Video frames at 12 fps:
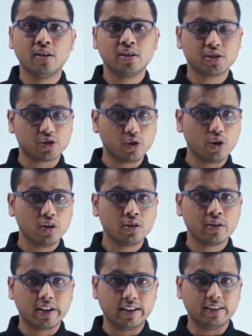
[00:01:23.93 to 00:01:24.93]
So
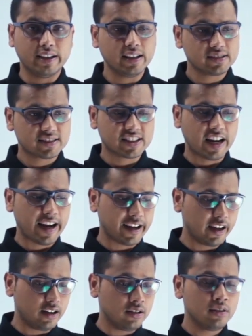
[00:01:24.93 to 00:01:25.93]
in this
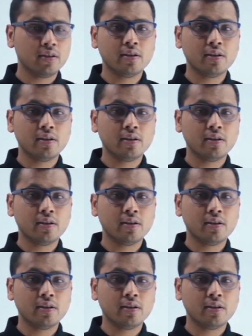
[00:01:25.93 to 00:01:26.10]
triangle